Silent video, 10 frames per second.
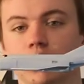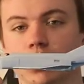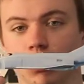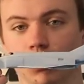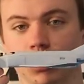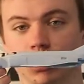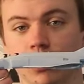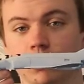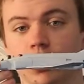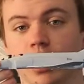So the
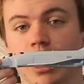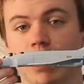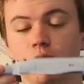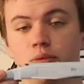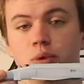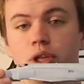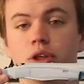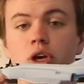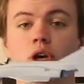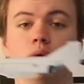solution they came up with
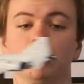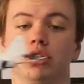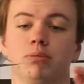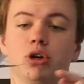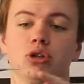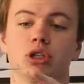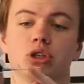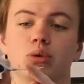was to put